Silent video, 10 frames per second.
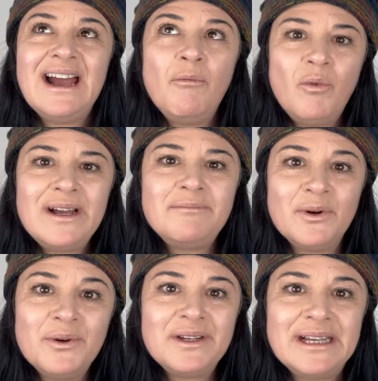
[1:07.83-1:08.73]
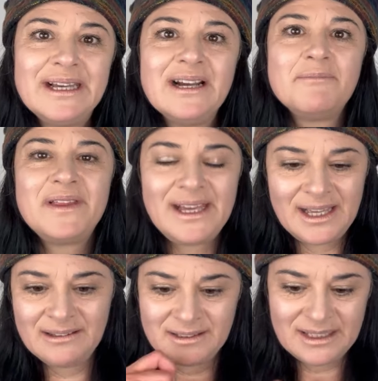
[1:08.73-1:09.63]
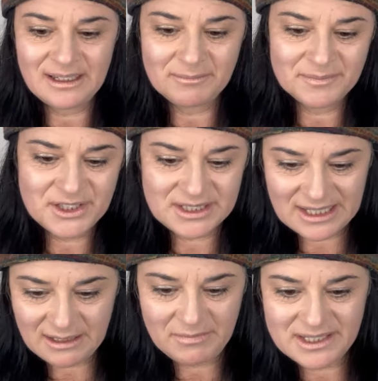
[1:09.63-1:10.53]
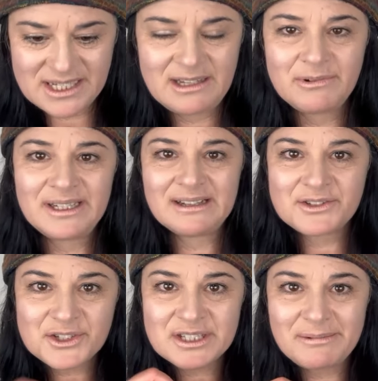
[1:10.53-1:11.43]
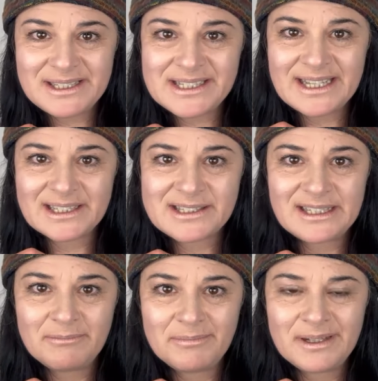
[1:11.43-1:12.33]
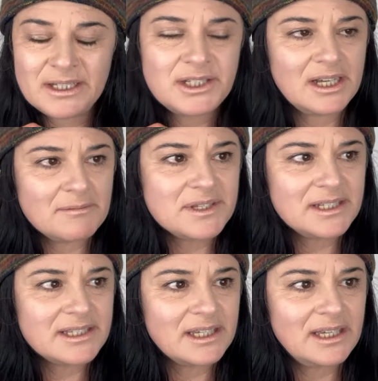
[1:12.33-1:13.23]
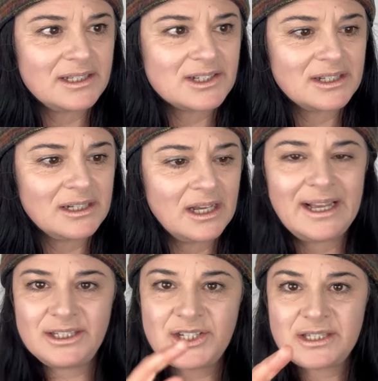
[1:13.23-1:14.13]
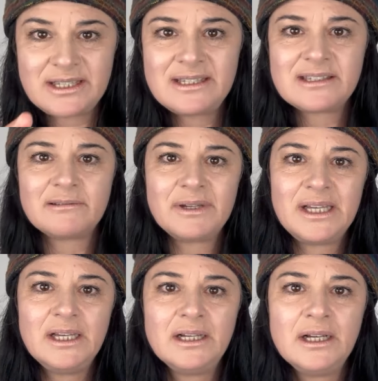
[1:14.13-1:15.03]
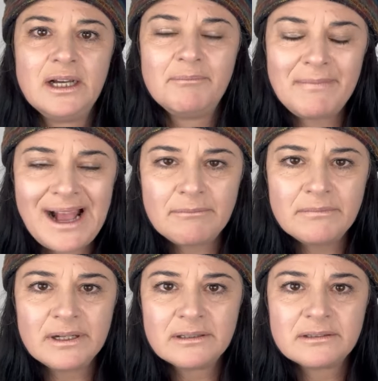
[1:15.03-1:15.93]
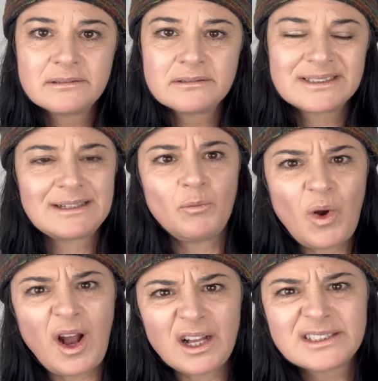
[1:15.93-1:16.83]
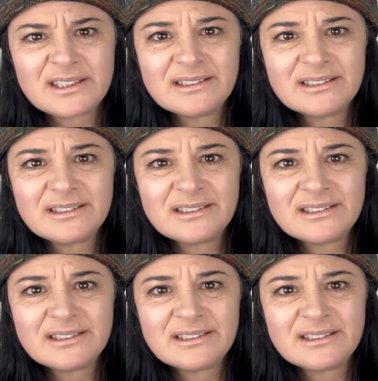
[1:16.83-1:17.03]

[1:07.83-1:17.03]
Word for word: And one morning, I'm there, you know, I'm just getting my tea ready. I was just about to take a sip, and she comes into the kitchen and she says to me, Mum, I said, What?